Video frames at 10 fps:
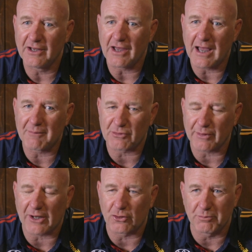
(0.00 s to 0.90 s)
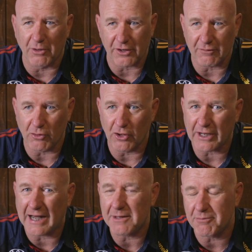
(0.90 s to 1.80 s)
Um, so he had a good body of
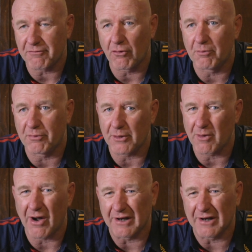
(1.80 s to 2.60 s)
work, and he performed pretty well.